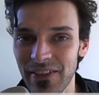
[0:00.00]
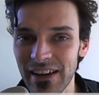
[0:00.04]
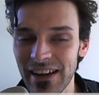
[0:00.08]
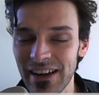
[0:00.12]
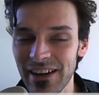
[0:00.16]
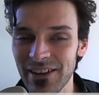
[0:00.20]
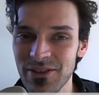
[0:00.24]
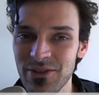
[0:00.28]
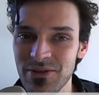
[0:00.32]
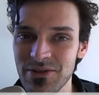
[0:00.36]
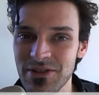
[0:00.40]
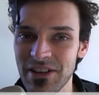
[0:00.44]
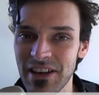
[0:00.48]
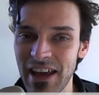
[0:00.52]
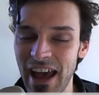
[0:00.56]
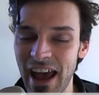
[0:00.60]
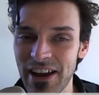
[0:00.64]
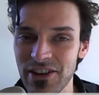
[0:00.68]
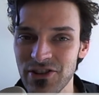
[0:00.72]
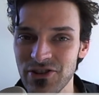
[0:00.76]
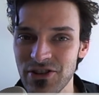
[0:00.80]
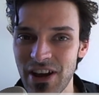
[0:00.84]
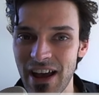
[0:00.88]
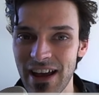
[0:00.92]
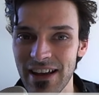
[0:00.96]
there using
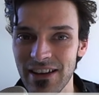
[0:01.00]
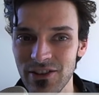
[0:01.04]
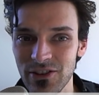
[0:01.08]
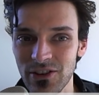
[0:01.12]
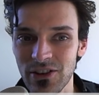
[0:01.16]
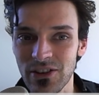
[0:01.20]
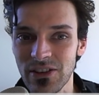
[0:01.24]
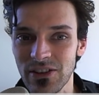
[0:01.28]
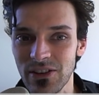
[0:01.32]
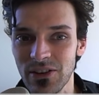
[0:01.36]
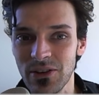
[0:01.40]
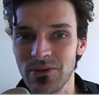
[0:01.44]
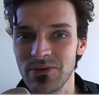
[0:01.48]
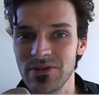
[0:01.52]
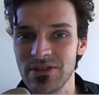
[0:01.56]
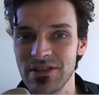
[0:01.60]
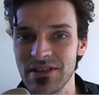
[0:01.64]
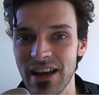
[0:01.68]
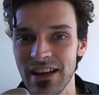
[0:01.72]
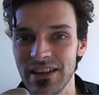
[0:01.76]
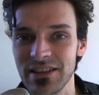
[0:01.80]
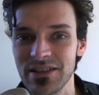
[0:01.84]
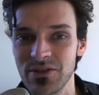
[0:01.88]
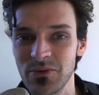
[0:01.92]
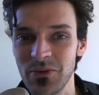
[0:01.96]
hashtag Good News
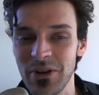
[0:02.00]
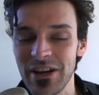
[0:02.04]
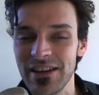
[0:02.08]
Next